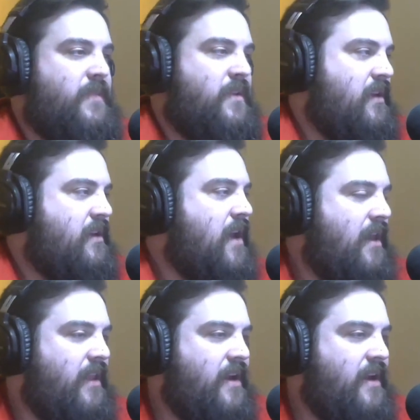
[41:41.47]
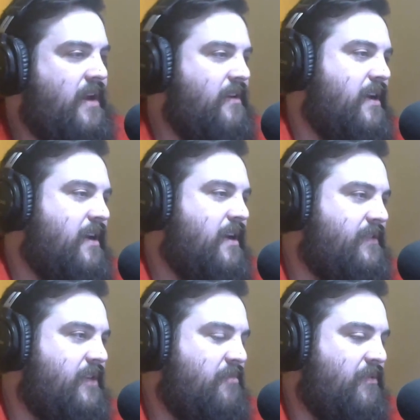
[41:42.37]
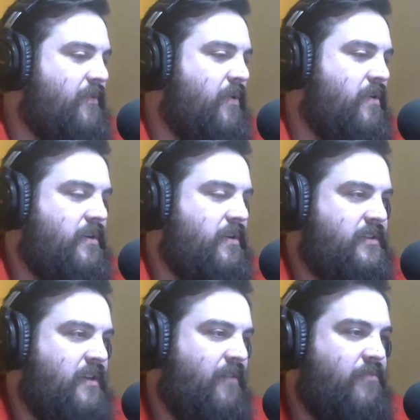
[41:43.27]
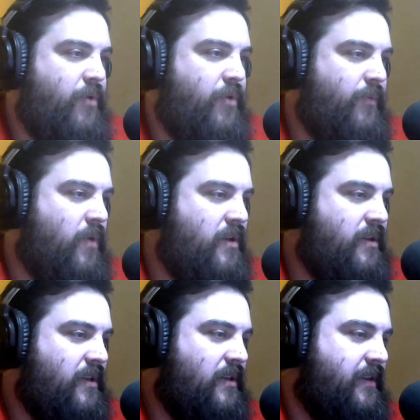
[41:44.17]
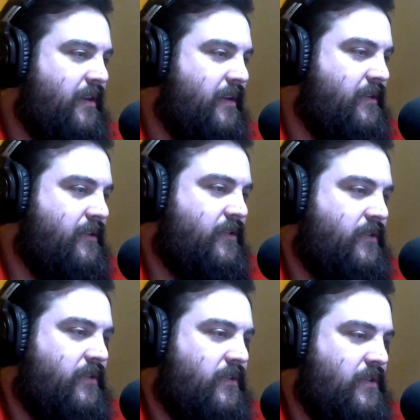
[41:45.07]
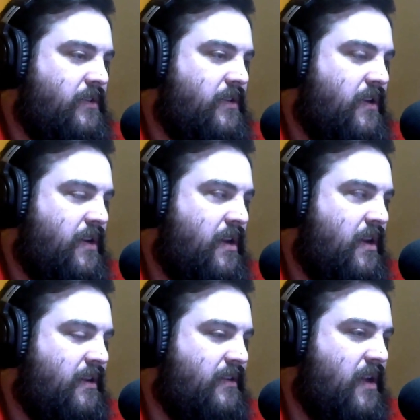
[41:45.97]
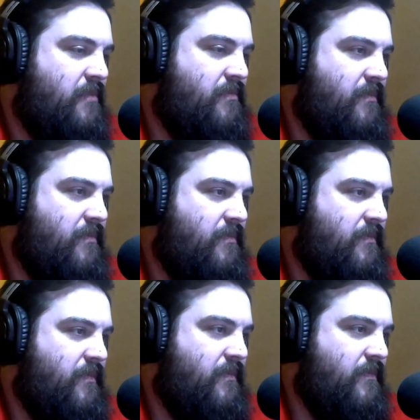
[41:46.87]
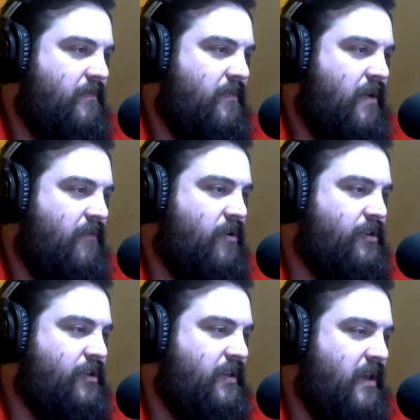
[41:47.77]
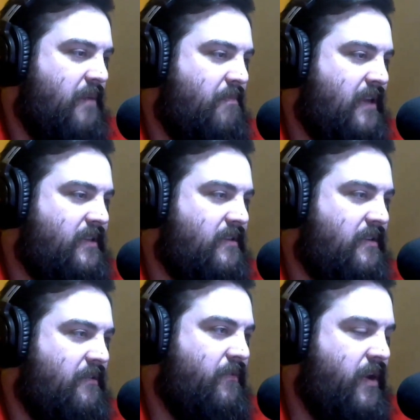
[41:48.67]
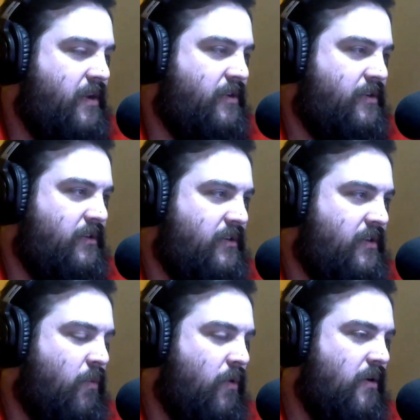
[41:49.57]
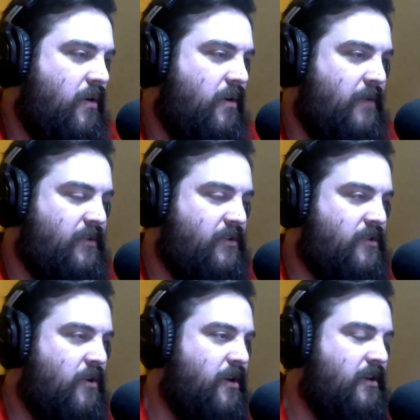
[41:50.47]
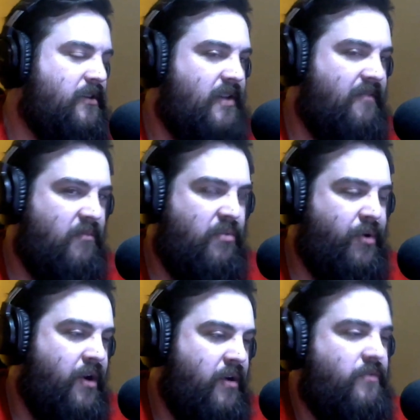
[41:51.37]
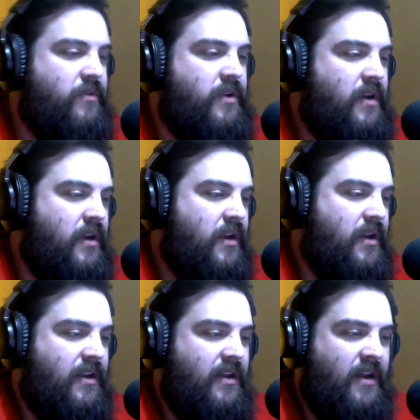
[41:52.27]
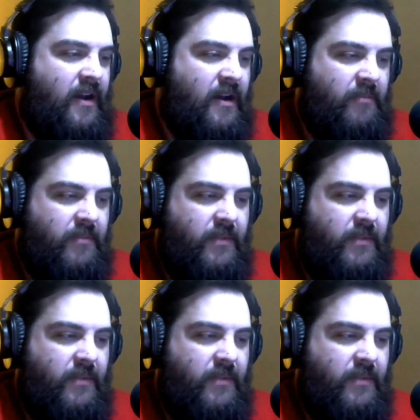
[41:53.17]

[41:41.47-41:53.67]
yeah, like I've said before, 7.1 is a version that basically finishes the work that was started in 7.0. Um,